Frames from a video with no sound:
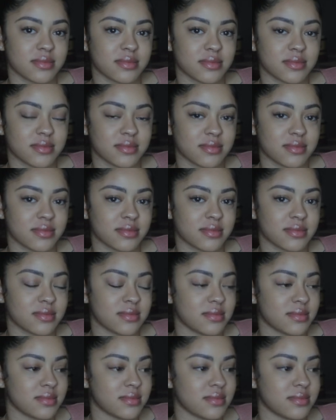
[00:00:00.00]

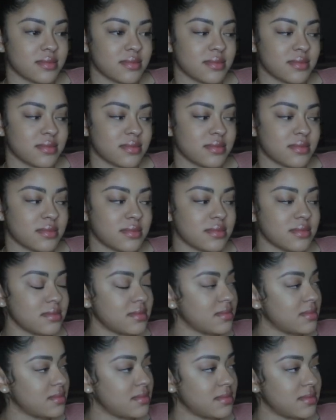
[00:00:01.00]

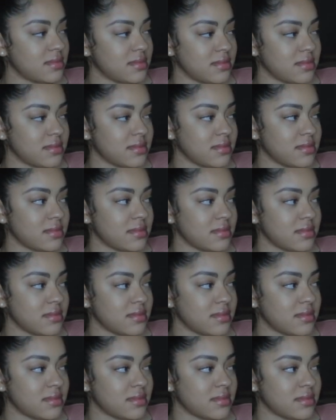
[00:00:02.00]

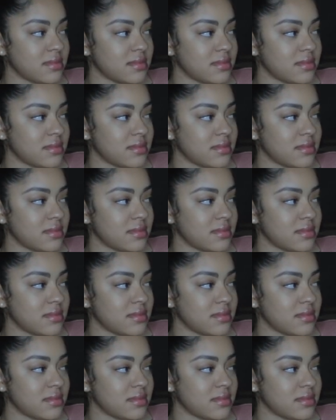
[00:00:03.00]
The person shown says nothing.